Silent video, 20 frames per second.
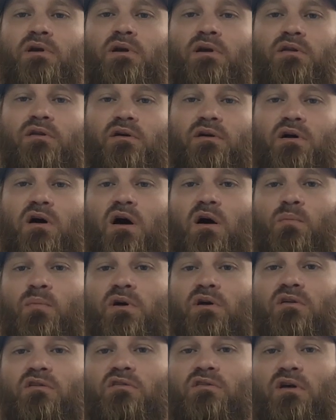in the
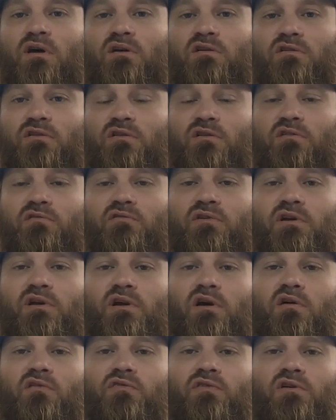comments section of the
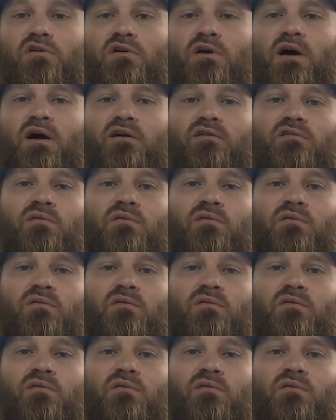video for you guys